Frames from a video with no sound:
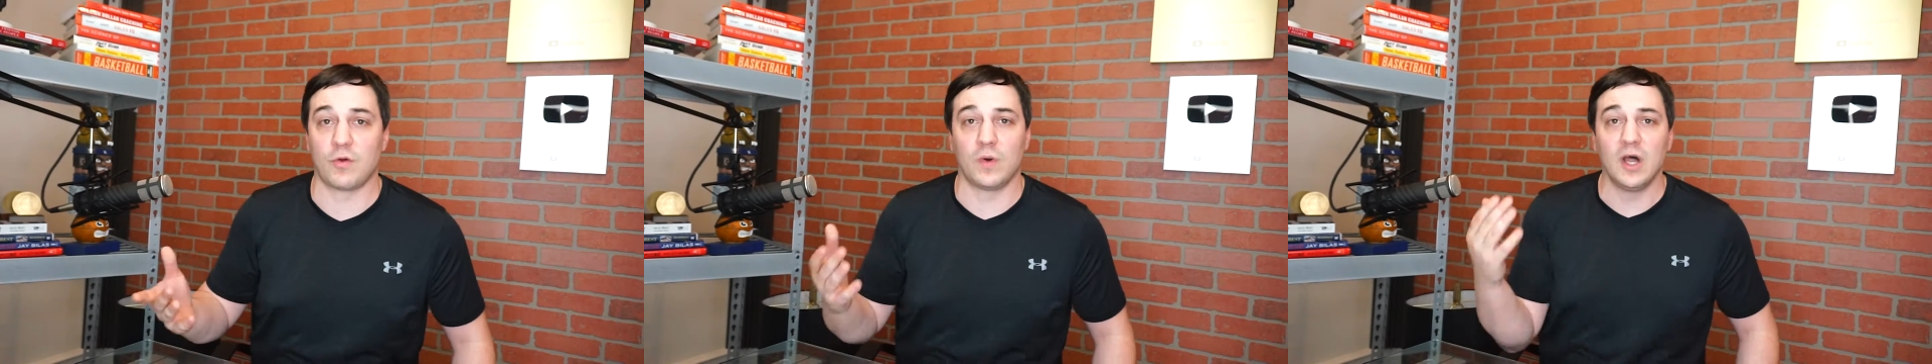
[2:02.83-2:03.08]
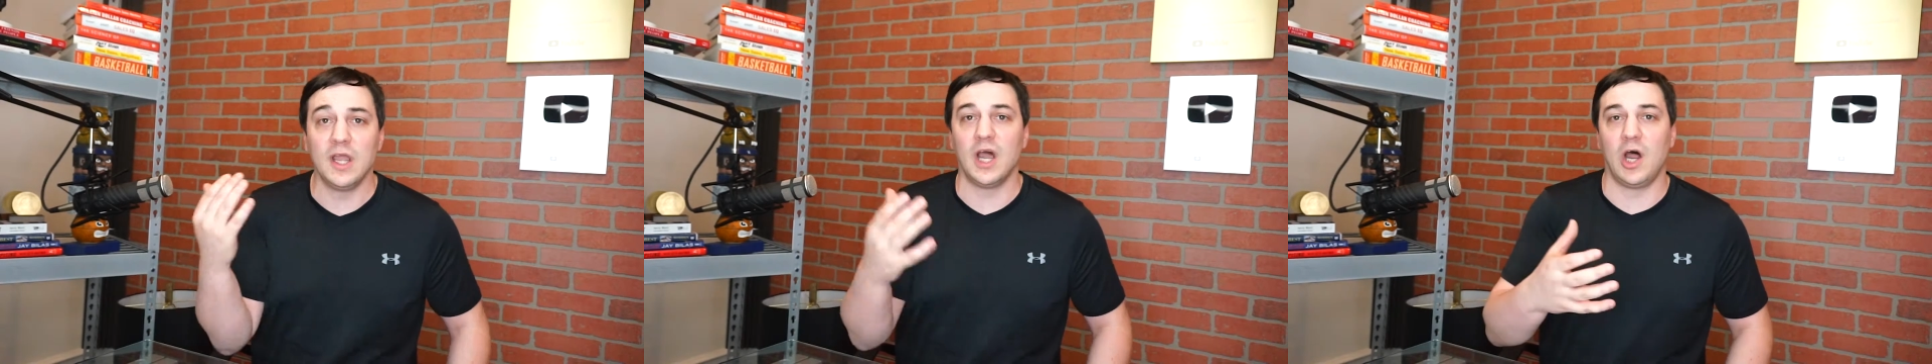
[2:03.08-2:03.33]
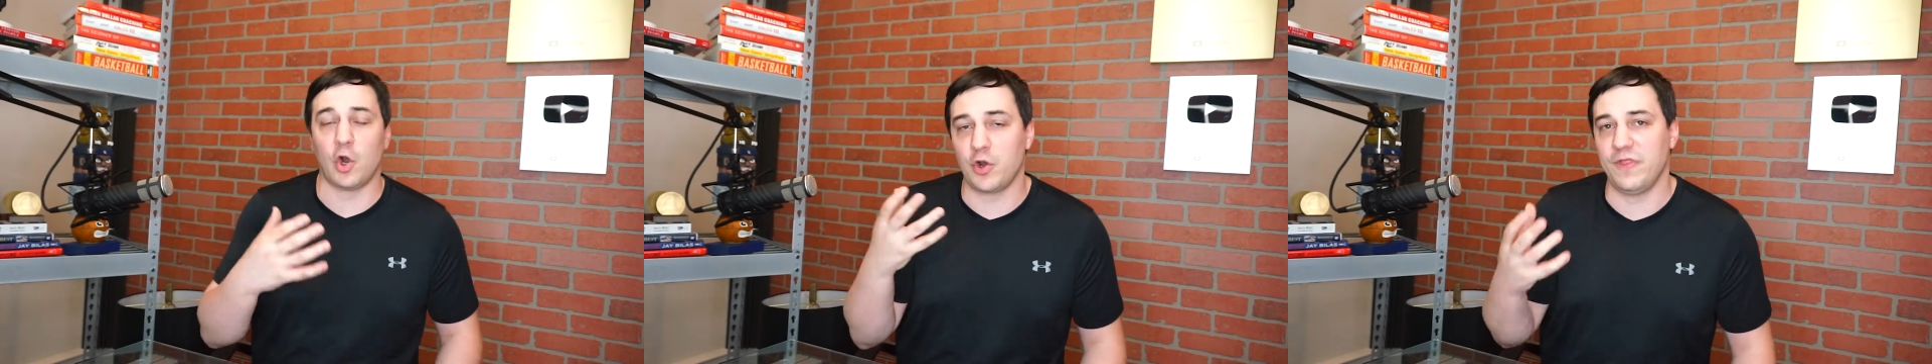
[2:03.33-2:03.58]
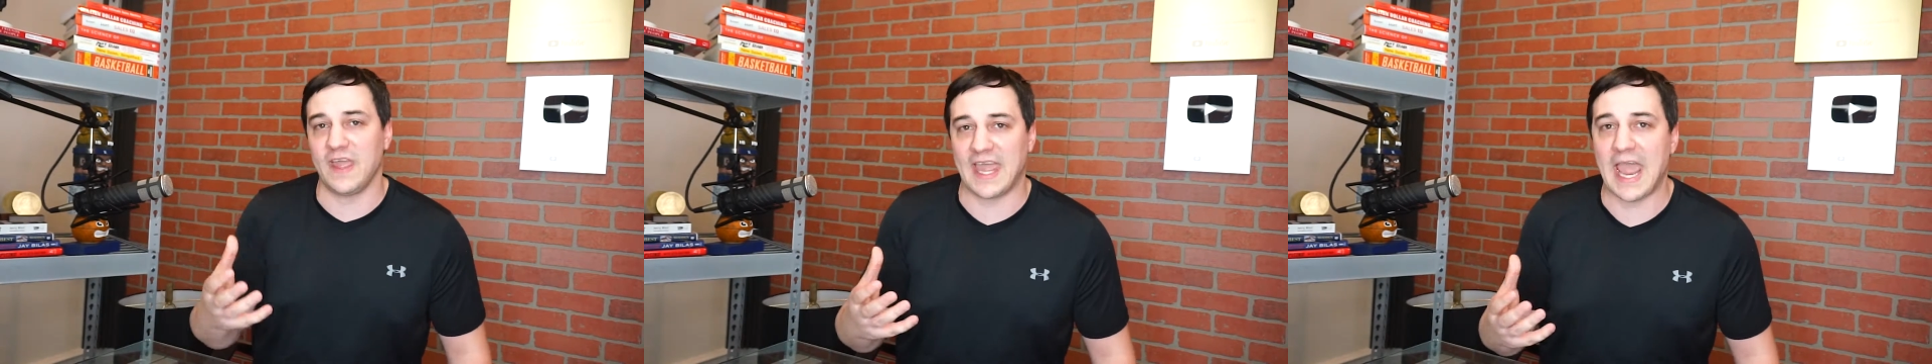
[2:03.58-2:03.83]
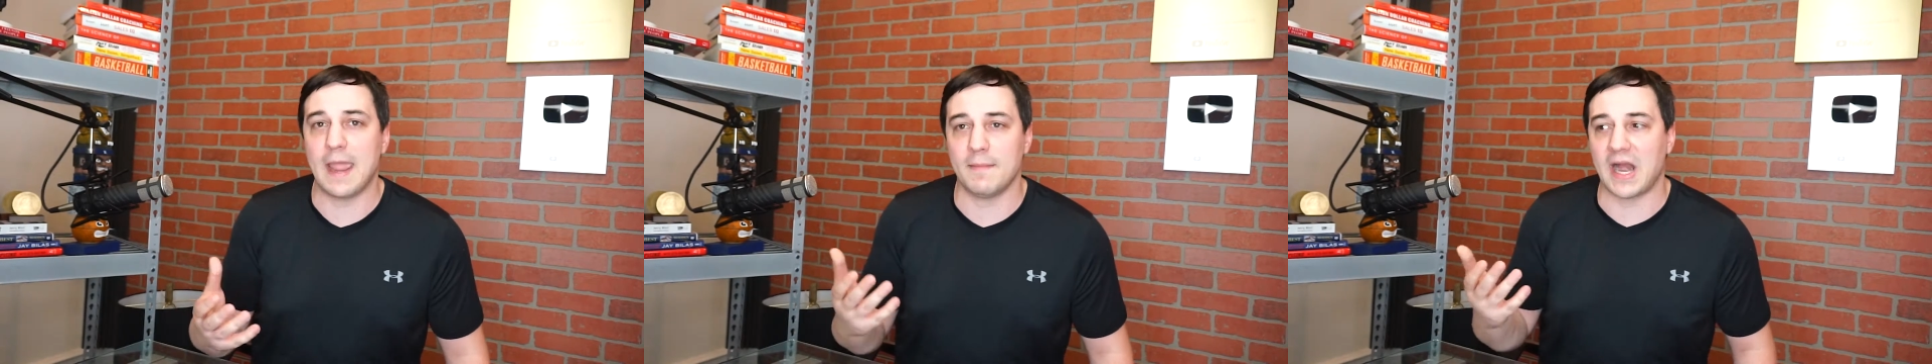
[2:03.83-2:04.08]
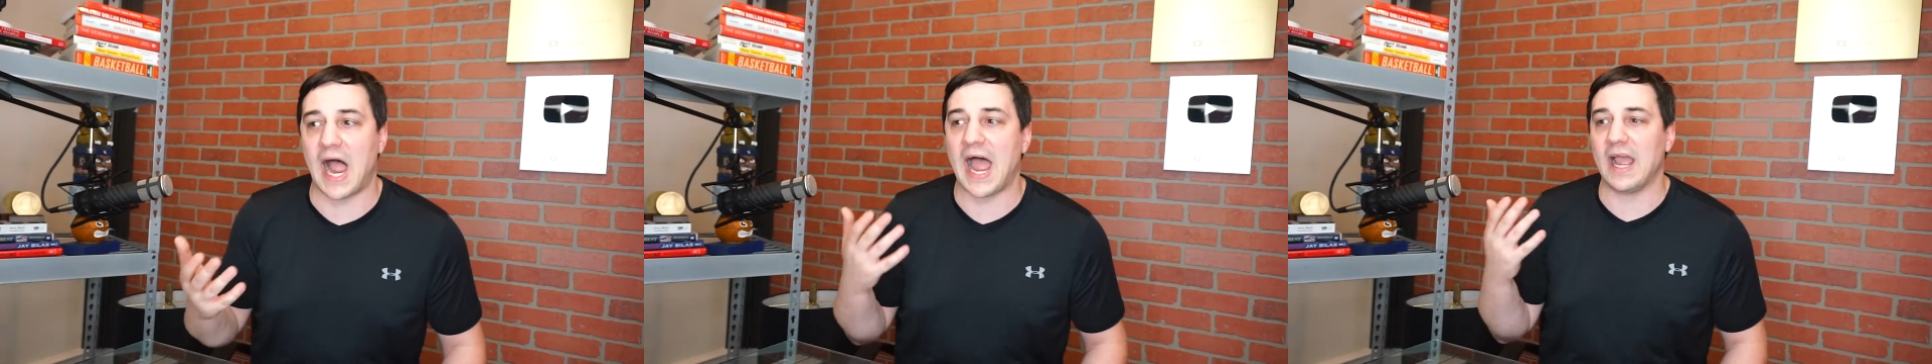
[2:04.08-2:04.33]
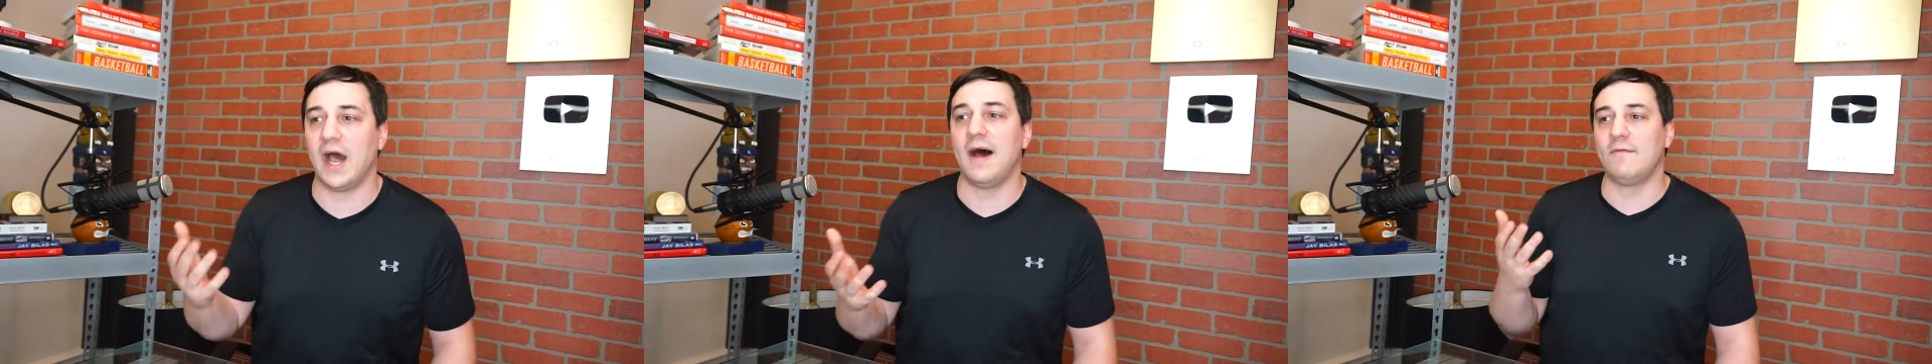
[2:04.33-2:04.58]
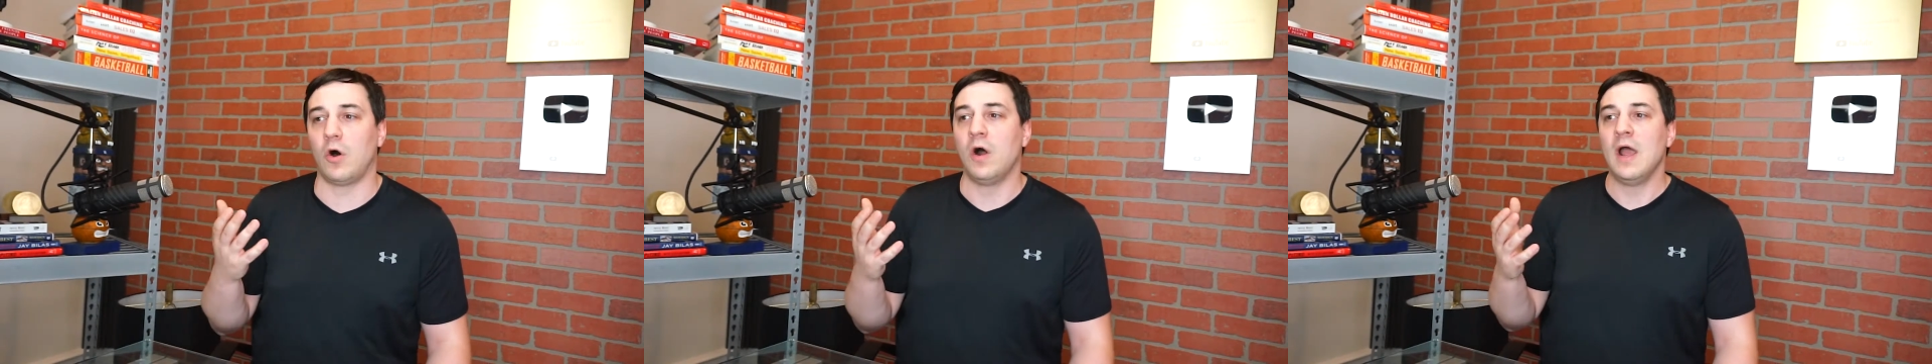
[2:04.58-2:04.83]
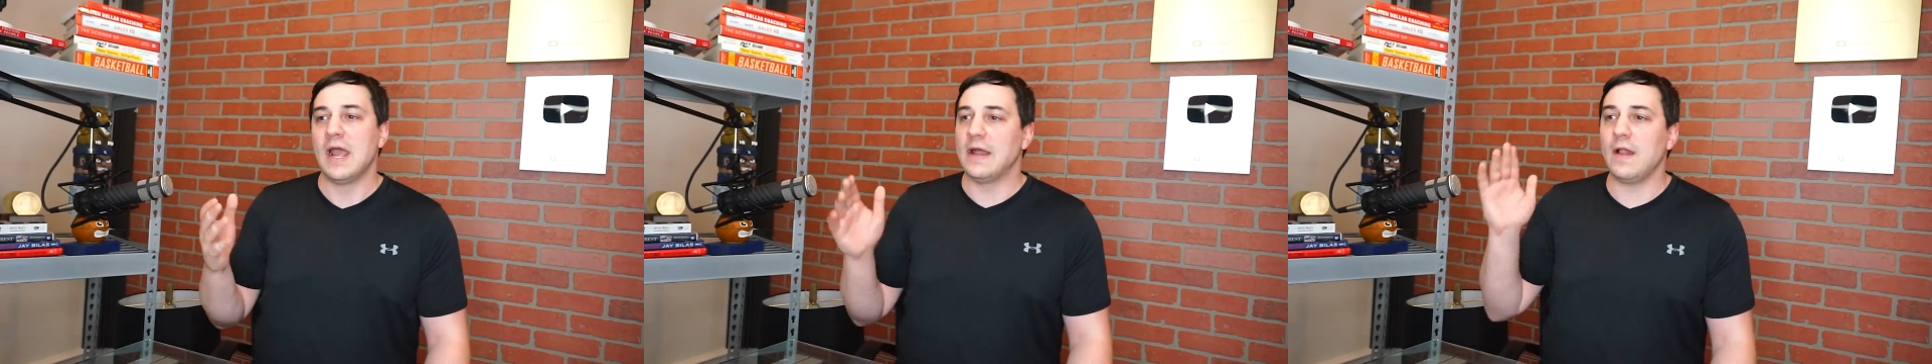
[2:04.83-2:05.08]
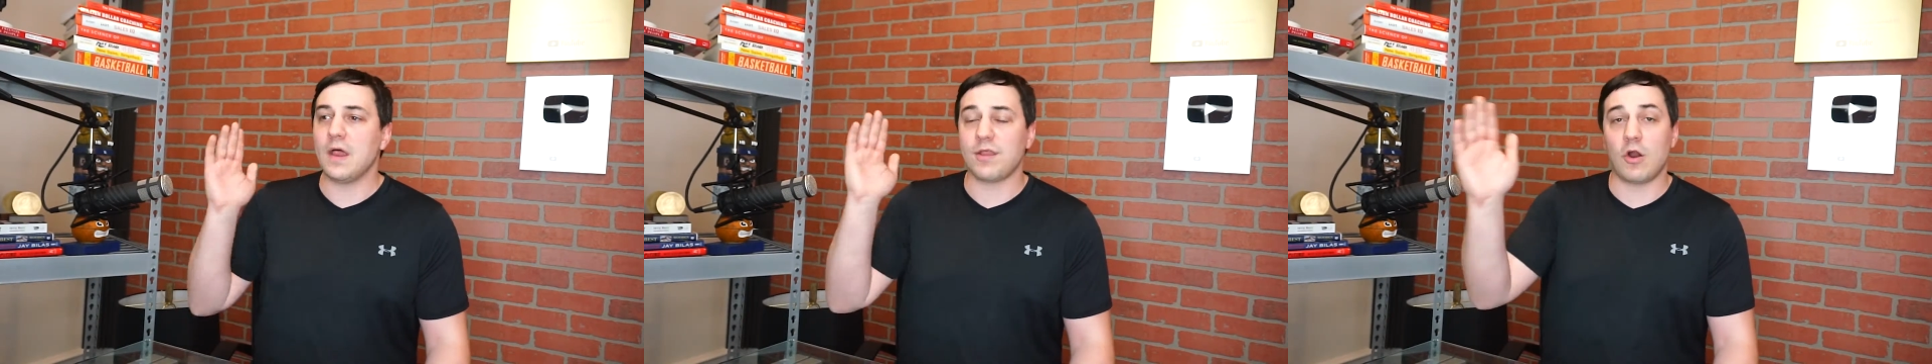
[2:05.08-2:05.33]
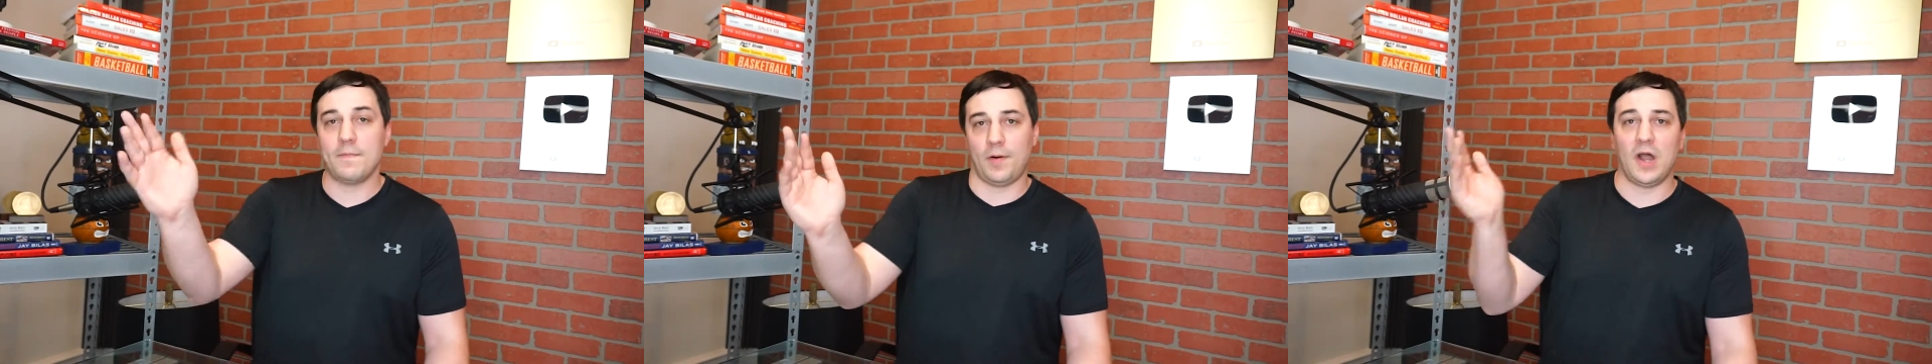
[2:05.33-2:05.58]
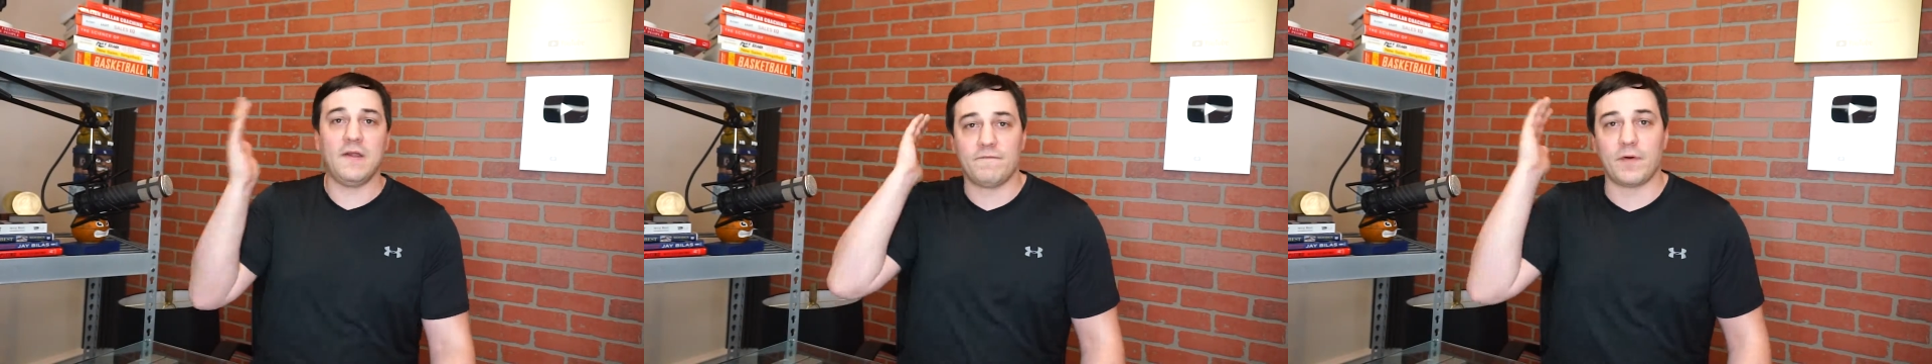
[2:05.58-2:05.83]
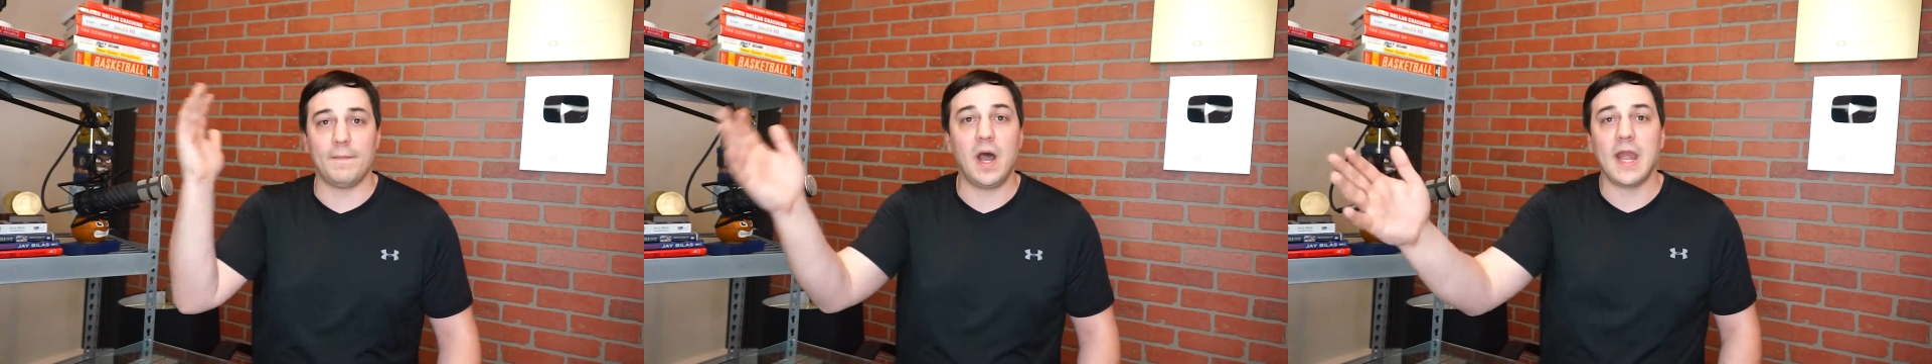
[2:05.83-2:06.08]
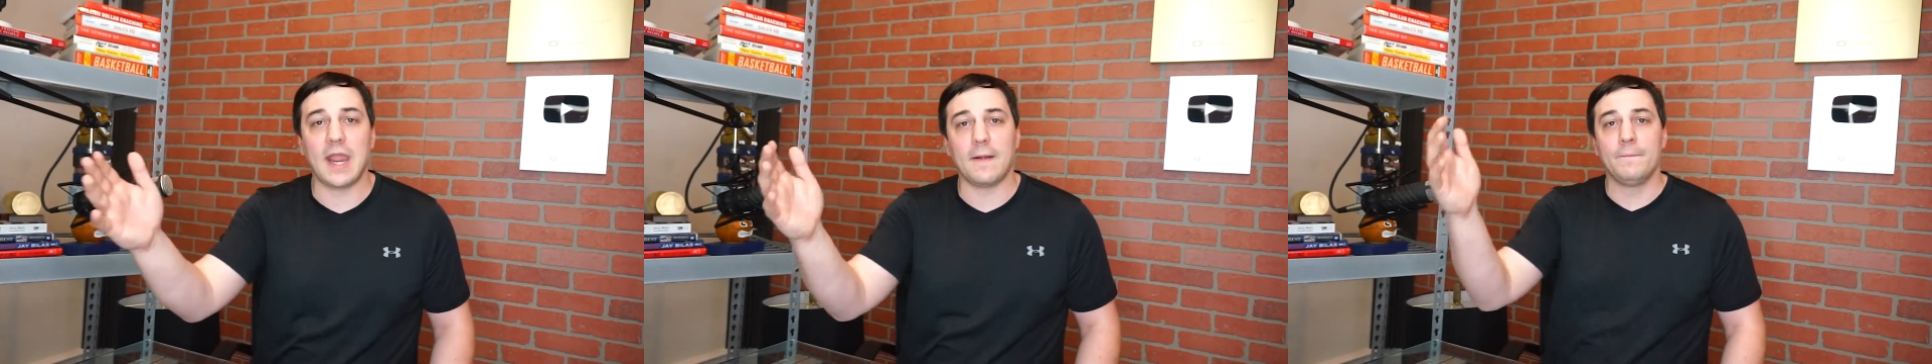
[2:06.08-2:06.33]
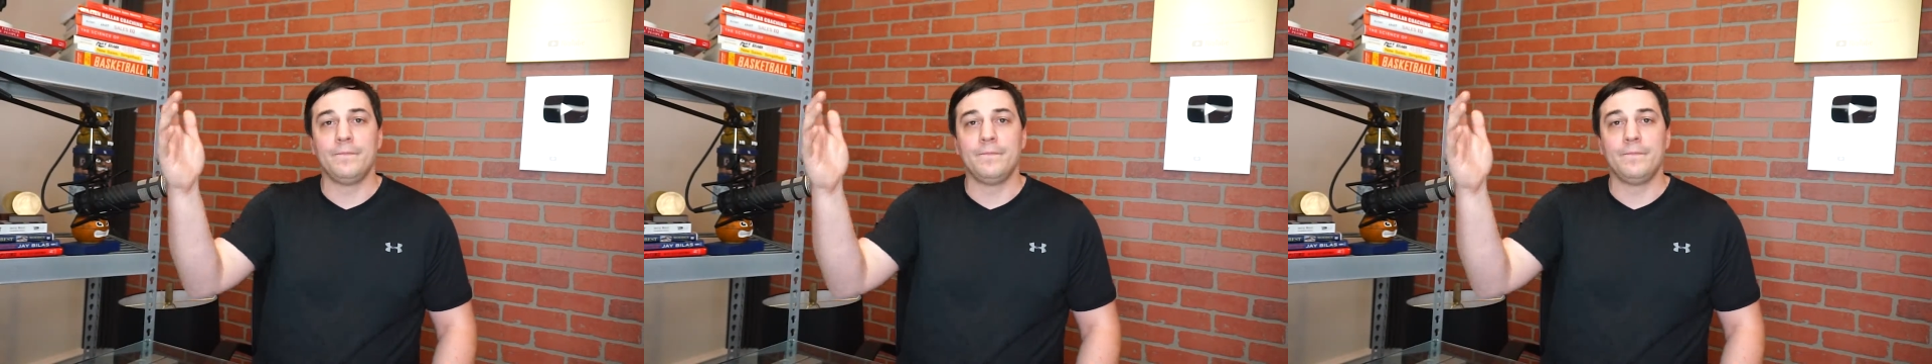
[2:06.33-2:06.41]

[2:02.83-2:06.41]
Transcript: to really learn the game at a high level. And then I started playing for money.